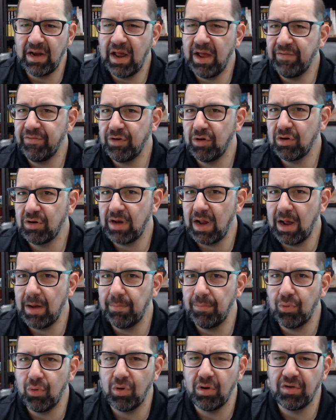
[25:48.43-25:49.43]
heavier
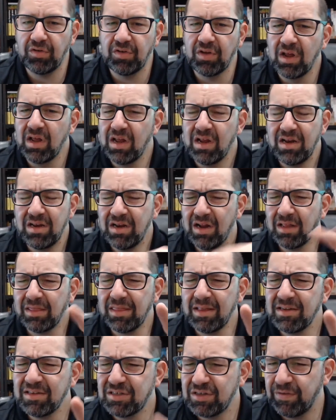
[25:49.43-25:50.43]
downpours.
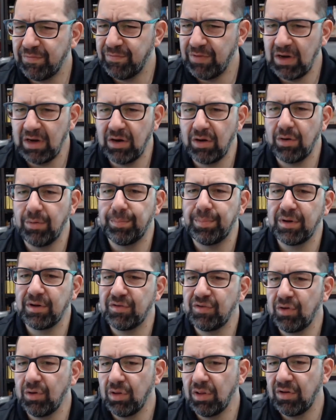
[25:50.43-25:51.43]
Nothing severe, but
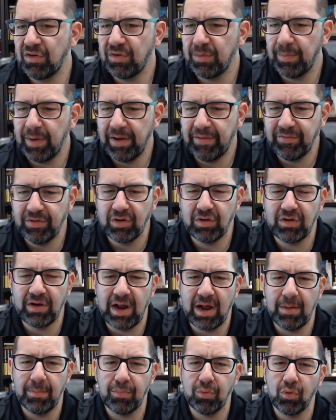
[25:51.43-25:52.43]
certainly some heavier
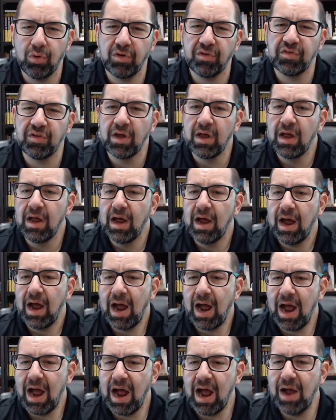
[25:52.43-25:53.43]
downpours.
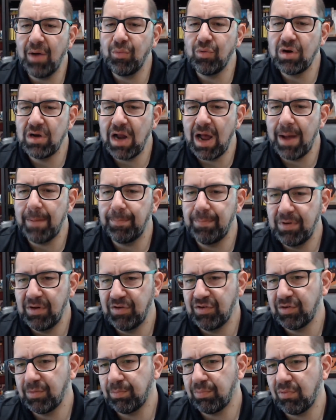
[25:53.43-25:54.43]
I would not be
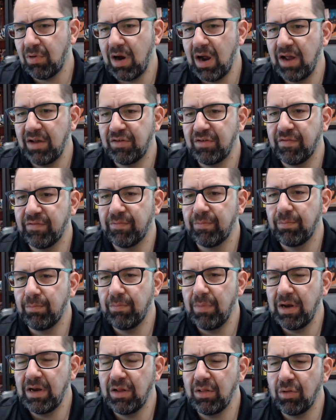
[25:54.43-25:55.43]
surprised if
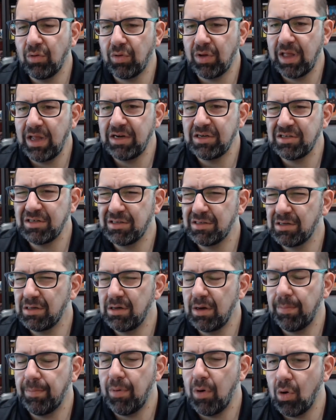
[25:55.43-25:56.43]
many locations in
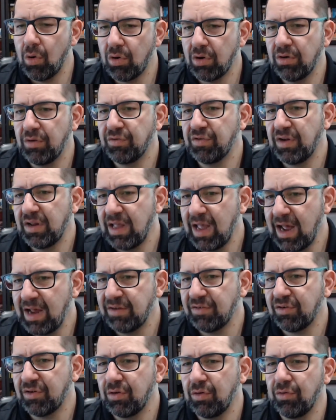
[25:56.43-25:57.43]
the Poconos and
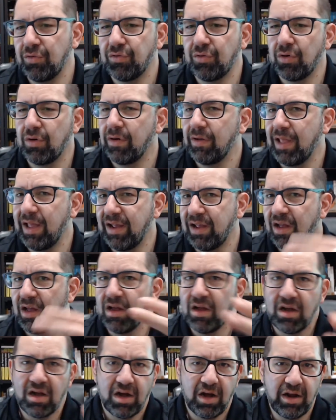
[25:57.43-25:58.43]
Catskills are like
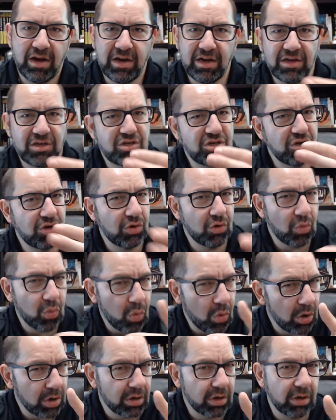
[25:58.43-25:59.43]
an inch and a
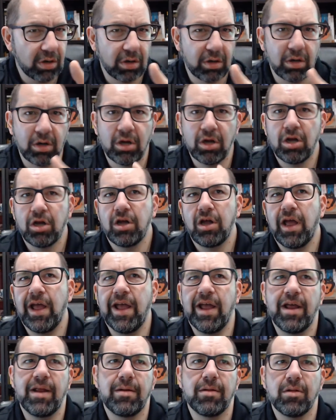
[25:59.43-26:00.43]
quarter,
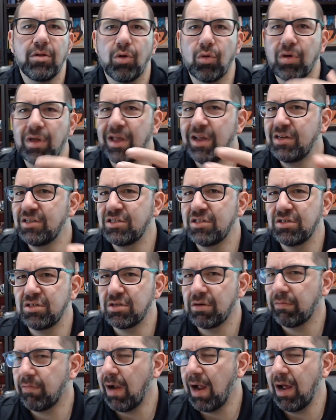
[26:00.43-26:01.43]
and locations
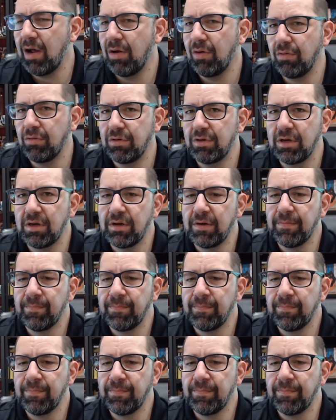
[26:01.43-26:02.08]
around